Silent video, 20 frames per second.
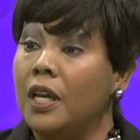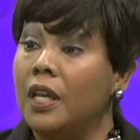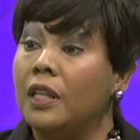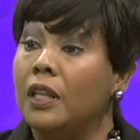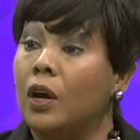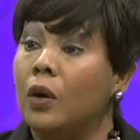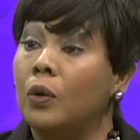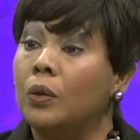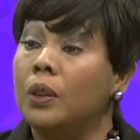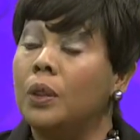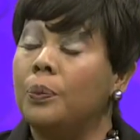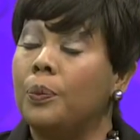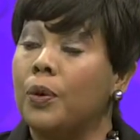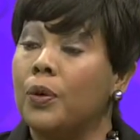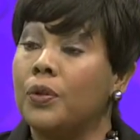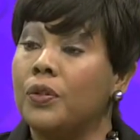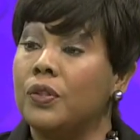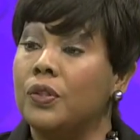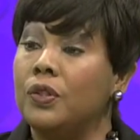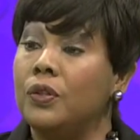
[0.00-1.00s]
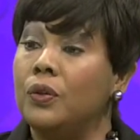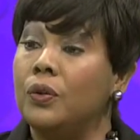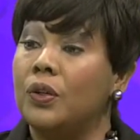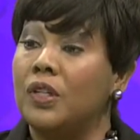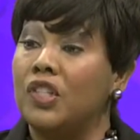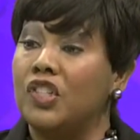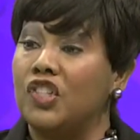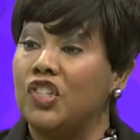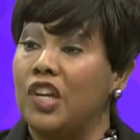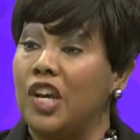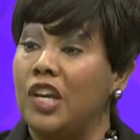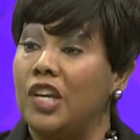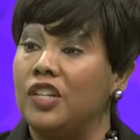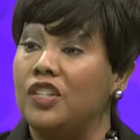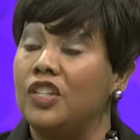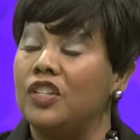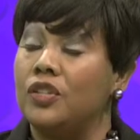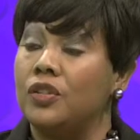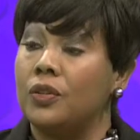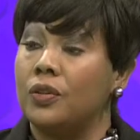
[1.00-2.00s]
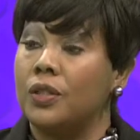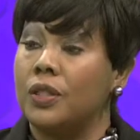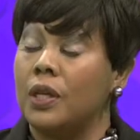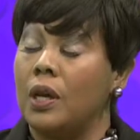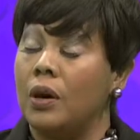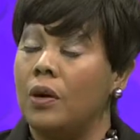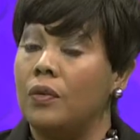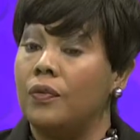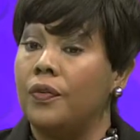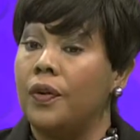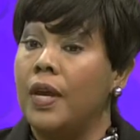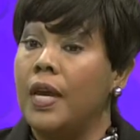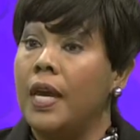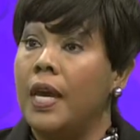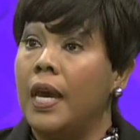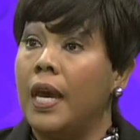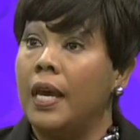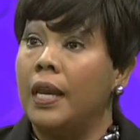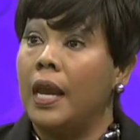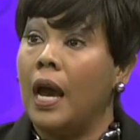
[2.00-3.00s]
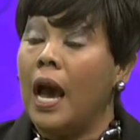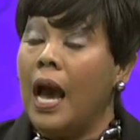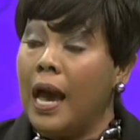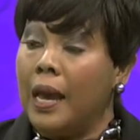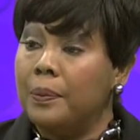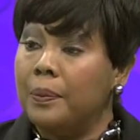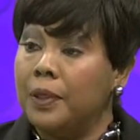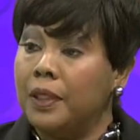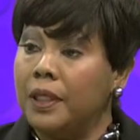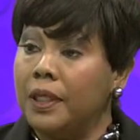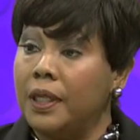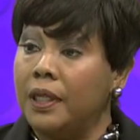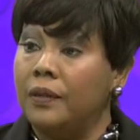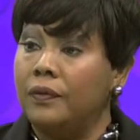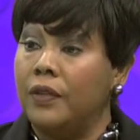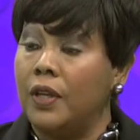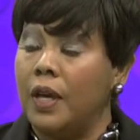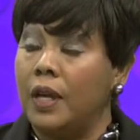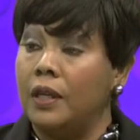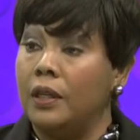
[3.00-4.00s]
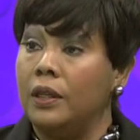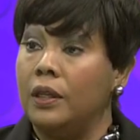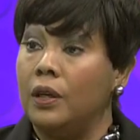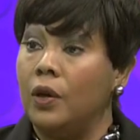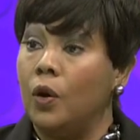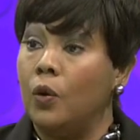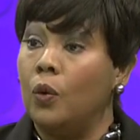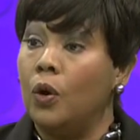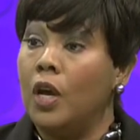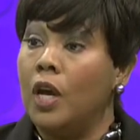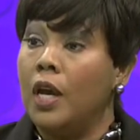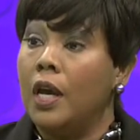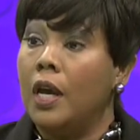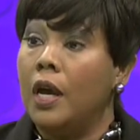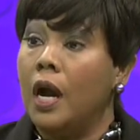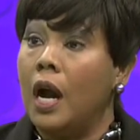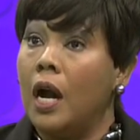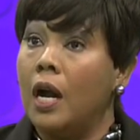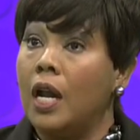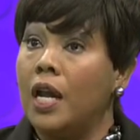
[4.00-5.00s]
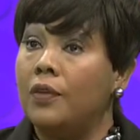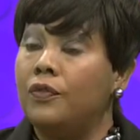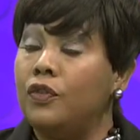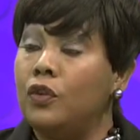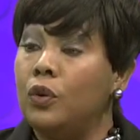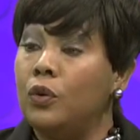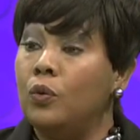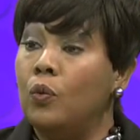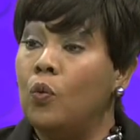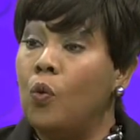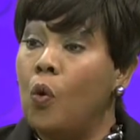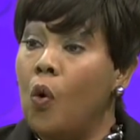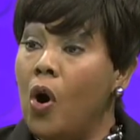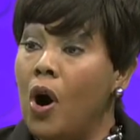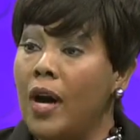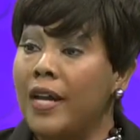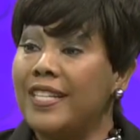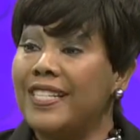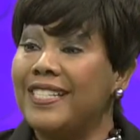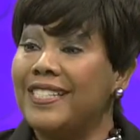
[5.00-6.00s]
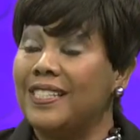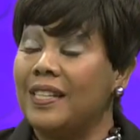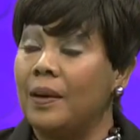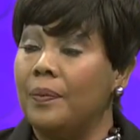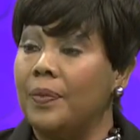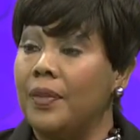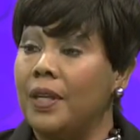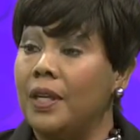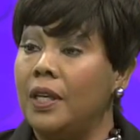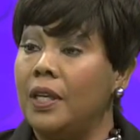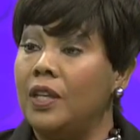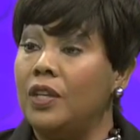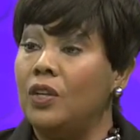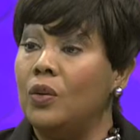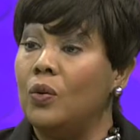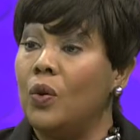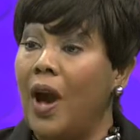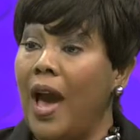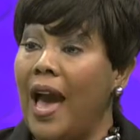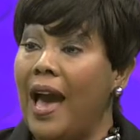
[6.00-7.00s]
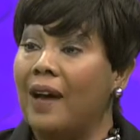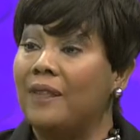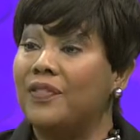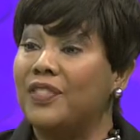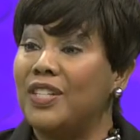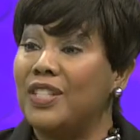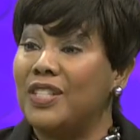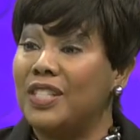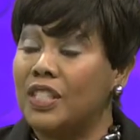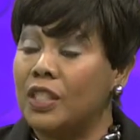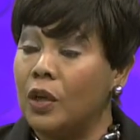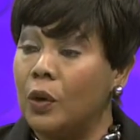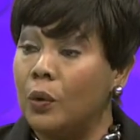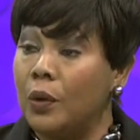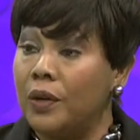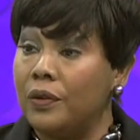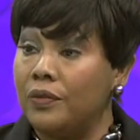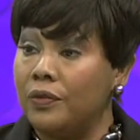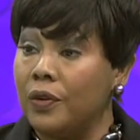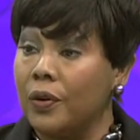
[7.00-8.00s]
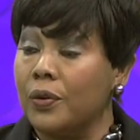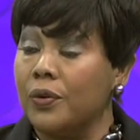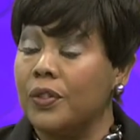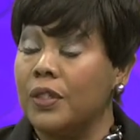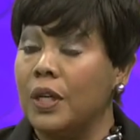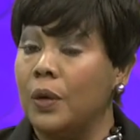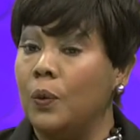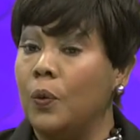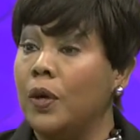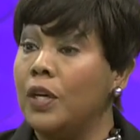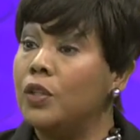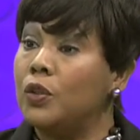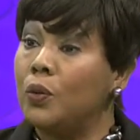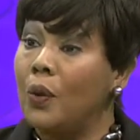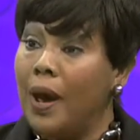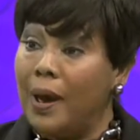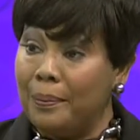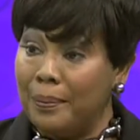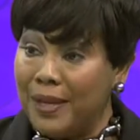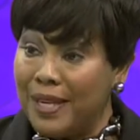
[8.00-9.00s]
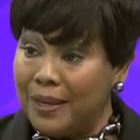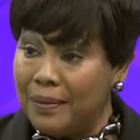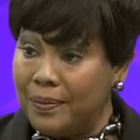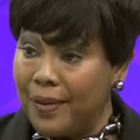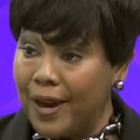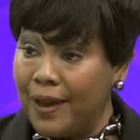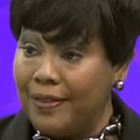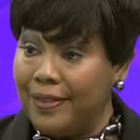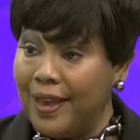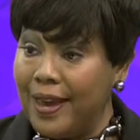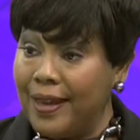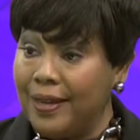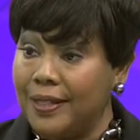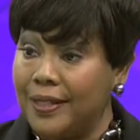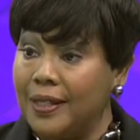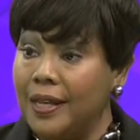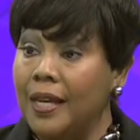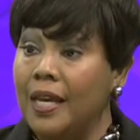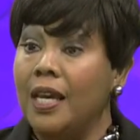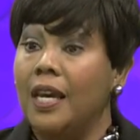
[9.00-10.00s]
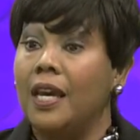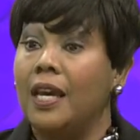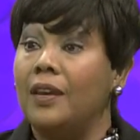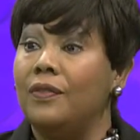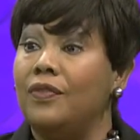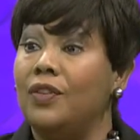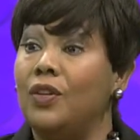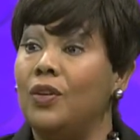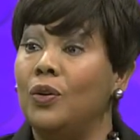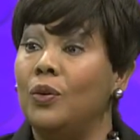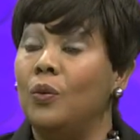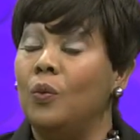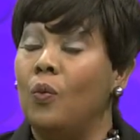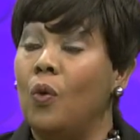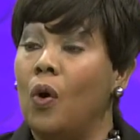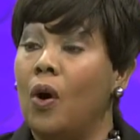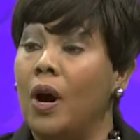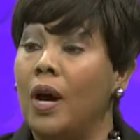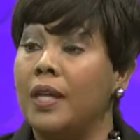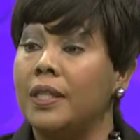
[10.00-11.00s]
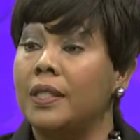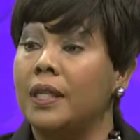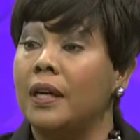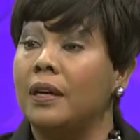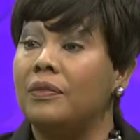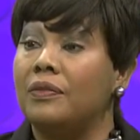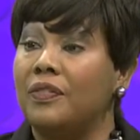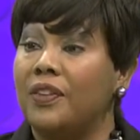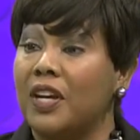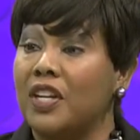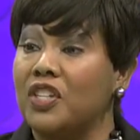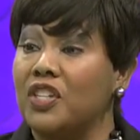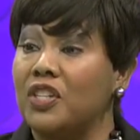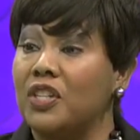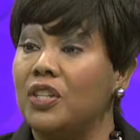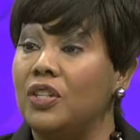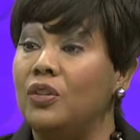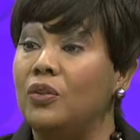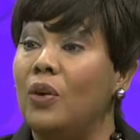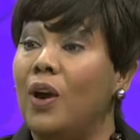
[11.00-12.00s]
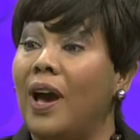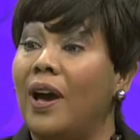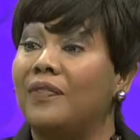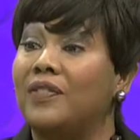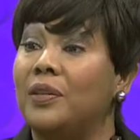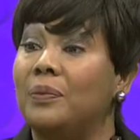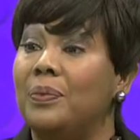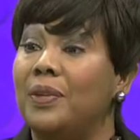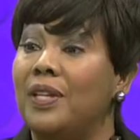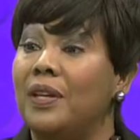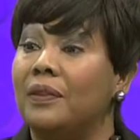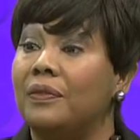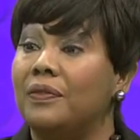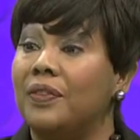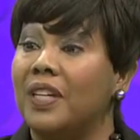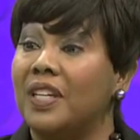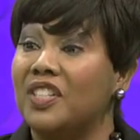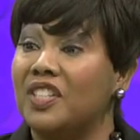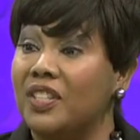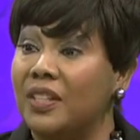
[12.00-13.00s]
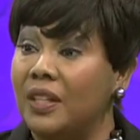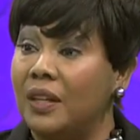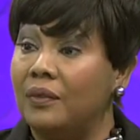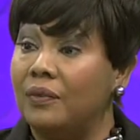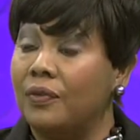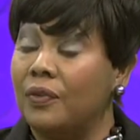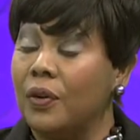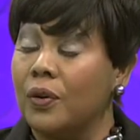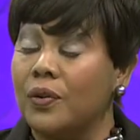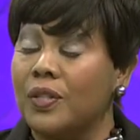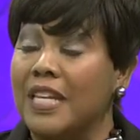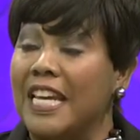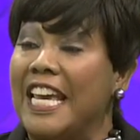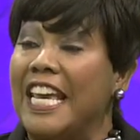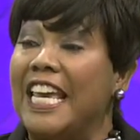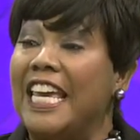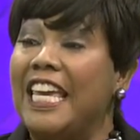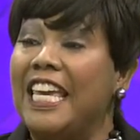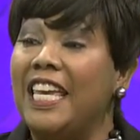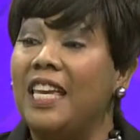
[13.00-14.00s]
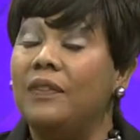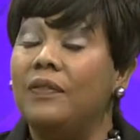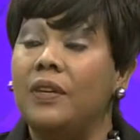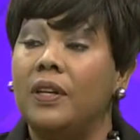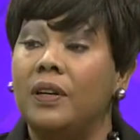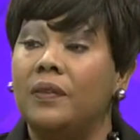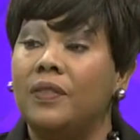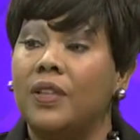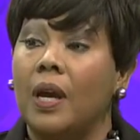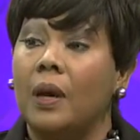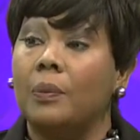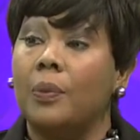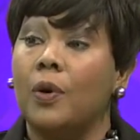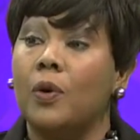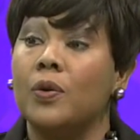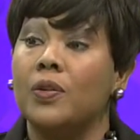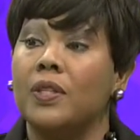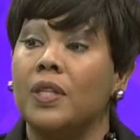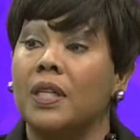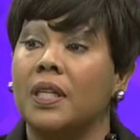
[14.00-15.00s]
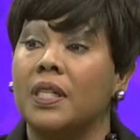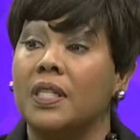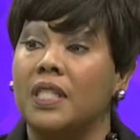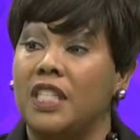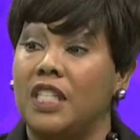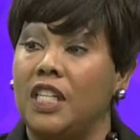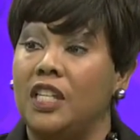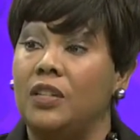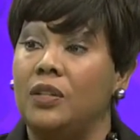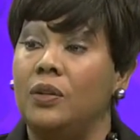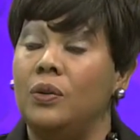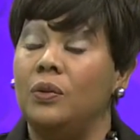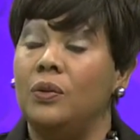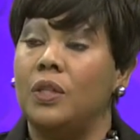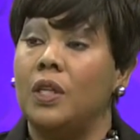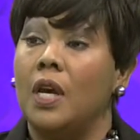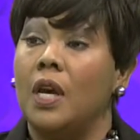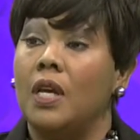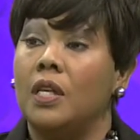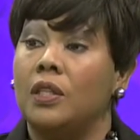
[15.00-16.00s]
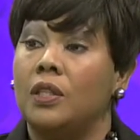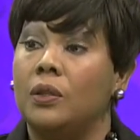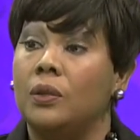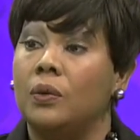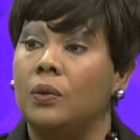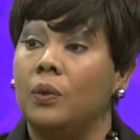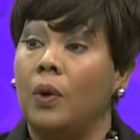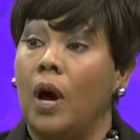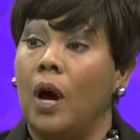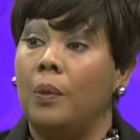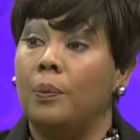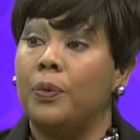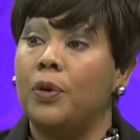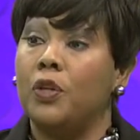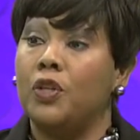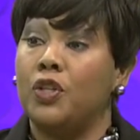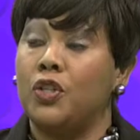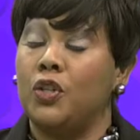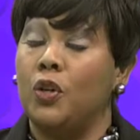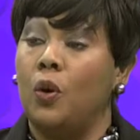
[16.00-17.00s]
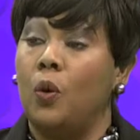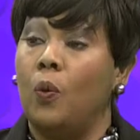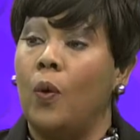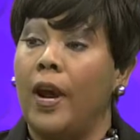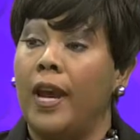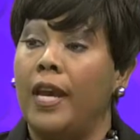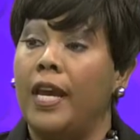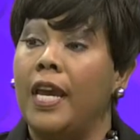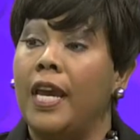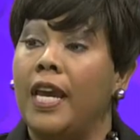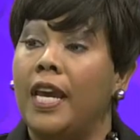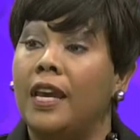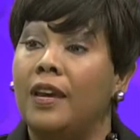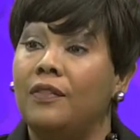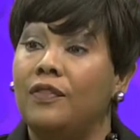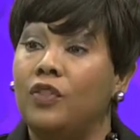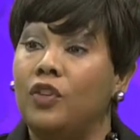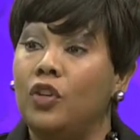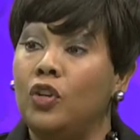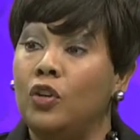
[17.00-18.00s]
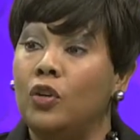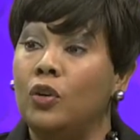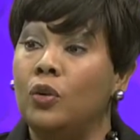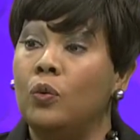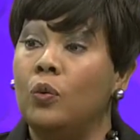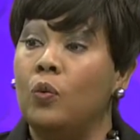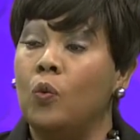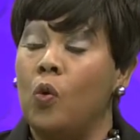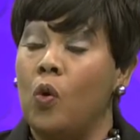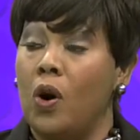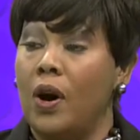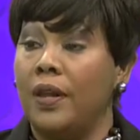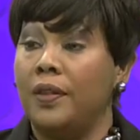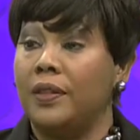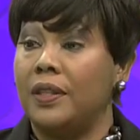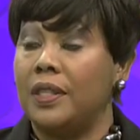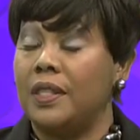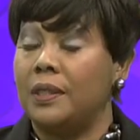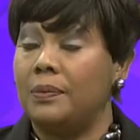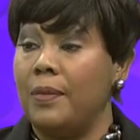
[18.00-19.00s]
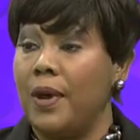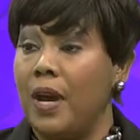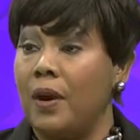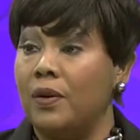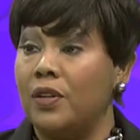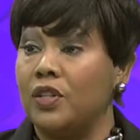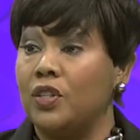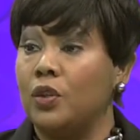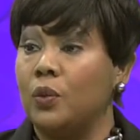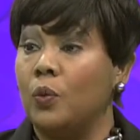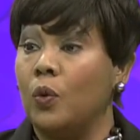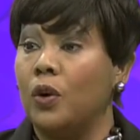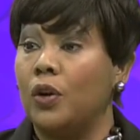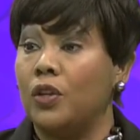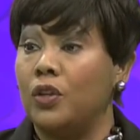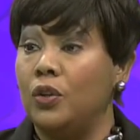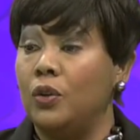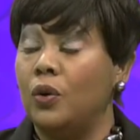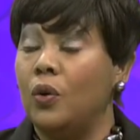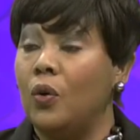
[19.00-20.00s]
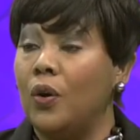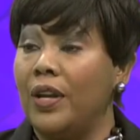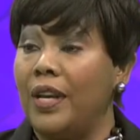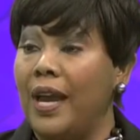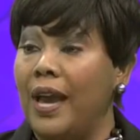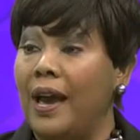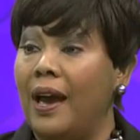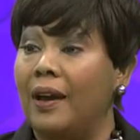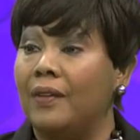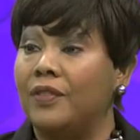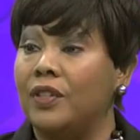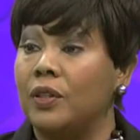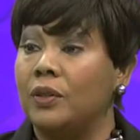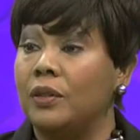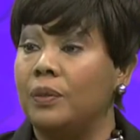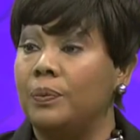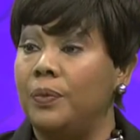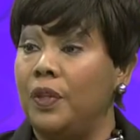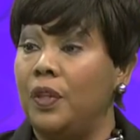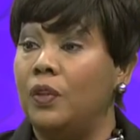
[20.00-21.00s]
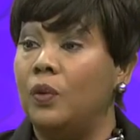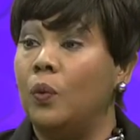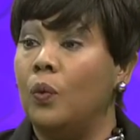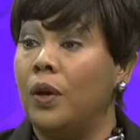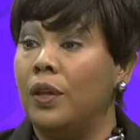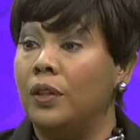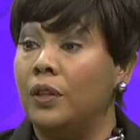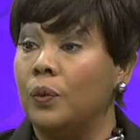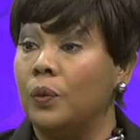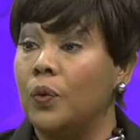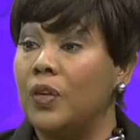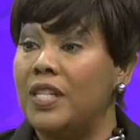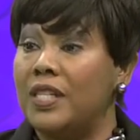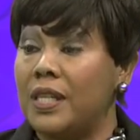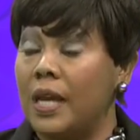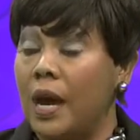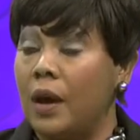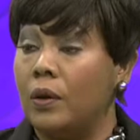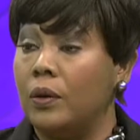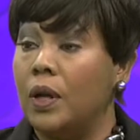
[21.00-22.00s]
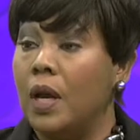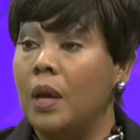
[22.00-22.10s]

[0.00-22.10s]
The only person you can change is yourself. And I believe that, you know, if you want something, you have to sow it first. And what do I mean by that? If you want affection, you have to be affectionate first. Even if that person continues to push you away, if you want this marriage to work, you're going to have to be the one to reach out.